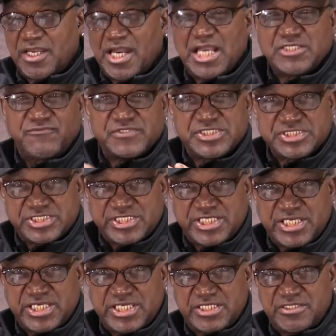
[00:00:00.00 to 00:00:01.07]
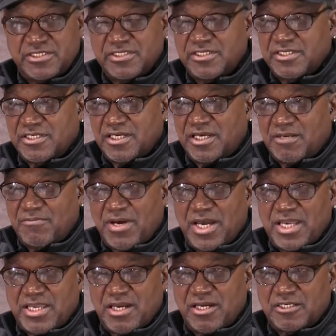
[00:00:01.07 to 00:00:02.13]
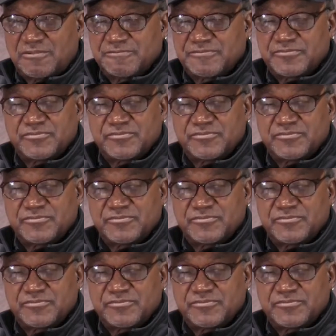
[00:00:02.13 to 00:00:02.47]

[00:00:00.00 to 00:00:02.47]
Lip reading: ice fishing sled, my